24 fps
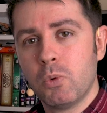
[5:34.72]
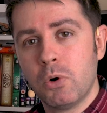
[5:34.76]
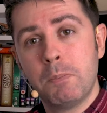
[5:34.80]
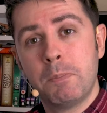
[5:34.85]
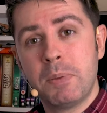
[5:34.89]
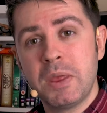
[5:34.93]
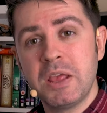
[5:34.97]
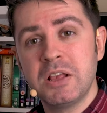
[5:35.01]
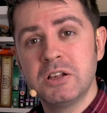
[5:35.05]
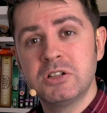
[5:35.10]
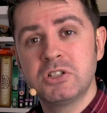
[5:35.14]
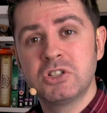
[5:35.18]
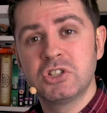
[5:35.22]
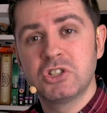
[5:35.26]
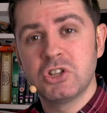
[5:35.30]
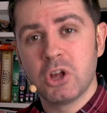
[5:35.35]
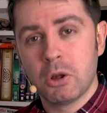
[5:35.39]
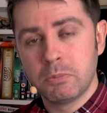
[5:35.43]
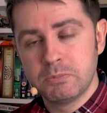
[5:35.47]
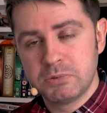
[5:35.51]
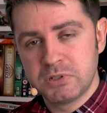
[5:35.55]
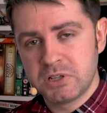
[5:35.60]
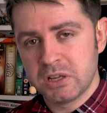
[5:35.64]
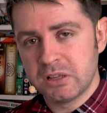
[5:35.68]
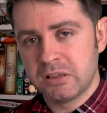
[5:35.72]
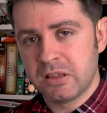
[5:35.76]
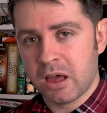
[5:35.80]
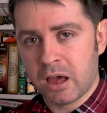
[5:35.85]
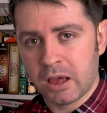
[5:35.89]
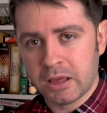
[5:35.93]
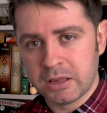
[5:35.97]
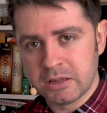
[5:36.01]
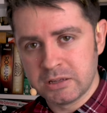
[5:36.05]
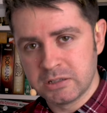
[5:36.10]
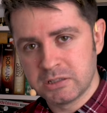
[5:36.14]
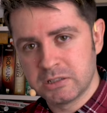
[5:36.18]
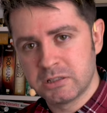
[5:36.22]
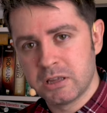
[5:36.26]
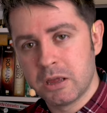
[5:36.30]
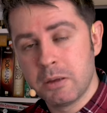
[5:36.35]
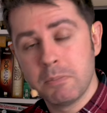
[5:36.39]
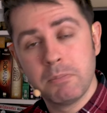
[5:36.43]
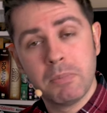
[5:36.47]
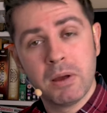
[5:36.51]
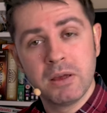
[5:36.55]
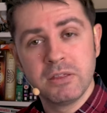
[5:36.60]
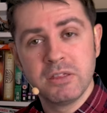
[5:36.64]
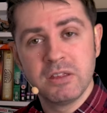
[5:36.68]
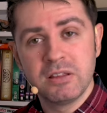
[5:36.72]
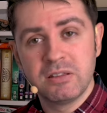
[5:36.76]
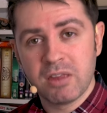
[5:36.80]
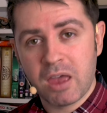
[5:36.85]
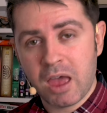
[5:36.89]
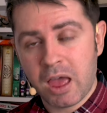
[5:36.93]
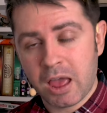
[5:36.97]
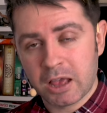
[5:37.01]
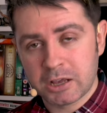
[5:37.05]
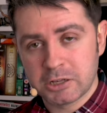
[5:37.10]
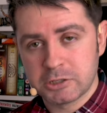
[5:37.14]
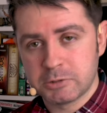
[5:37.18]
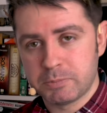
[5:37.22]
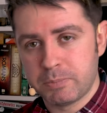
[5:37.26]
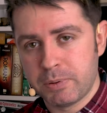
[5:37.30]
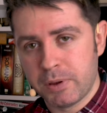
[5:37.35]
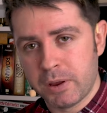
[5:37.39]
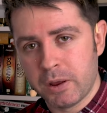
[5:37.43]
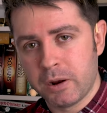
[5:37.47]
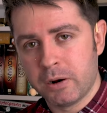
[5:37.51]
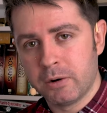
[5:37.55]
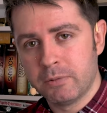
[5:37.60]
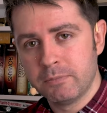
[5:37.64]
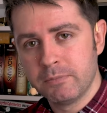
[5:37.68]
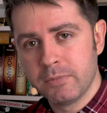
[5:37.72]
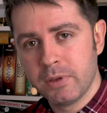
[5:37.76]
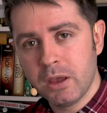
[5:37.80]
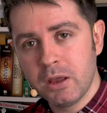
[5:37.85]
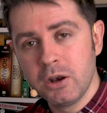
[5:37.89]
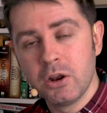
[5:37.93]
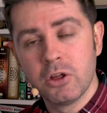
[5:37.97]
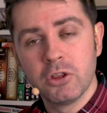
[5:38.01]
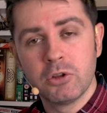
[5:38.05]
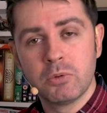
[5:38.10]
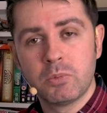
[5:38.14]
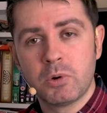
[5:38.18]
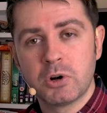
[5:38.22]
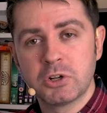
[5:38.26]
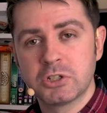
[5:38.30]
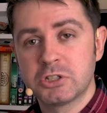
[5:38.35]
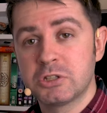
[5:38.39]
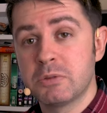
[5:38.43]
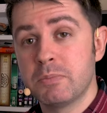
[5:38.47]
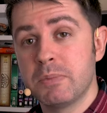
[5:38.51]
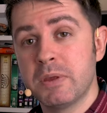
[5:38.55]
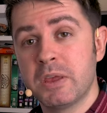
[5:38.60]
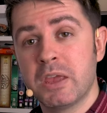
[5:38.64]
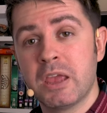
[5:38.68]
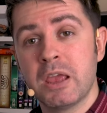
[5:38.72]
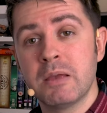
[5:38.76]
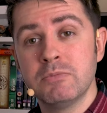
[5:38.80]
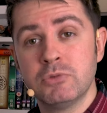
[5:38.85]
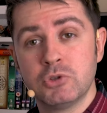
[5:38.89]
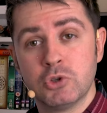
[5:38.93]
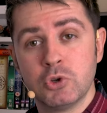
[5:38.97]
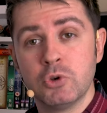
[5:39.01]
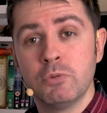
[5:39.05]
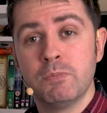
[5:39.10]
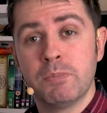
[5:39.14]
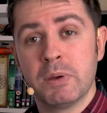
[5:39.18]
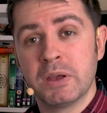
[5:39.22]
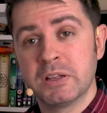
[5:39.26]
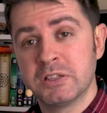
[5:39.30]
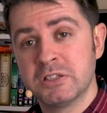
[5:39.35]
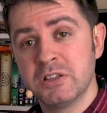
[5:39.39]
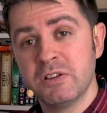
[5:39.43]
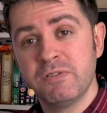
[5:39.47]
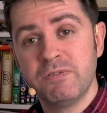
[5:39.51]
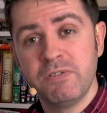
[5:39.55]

were being subsidised by the taxpayer. In other words, they became too big to